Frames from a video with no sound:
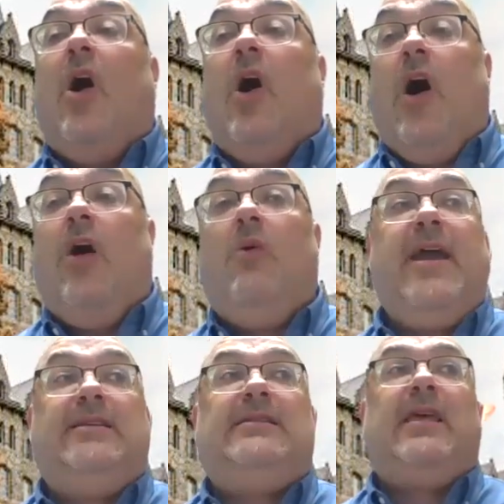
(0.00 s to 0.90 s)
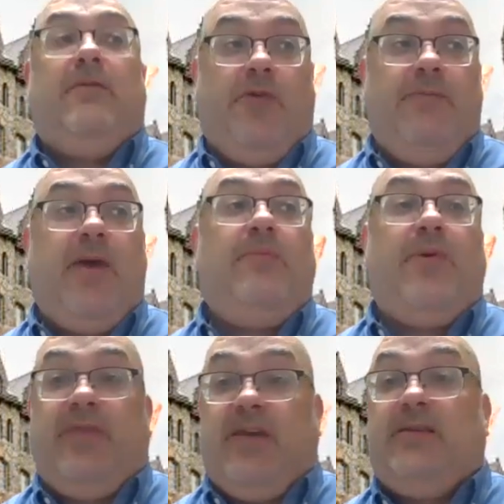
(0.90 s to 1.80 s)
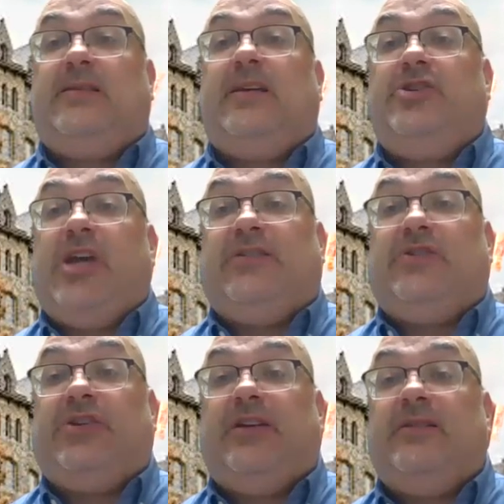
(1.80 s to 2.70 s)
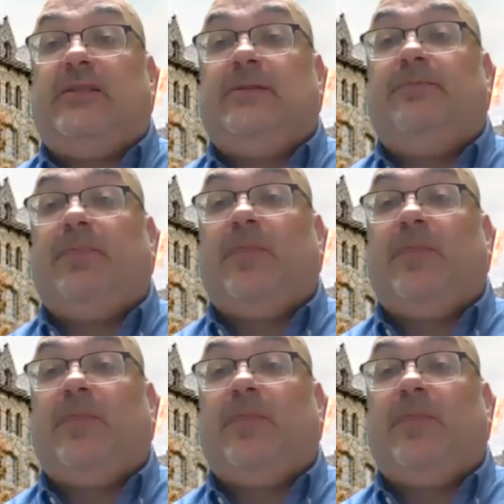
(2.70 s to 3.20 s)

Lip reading: always remember these suggestions.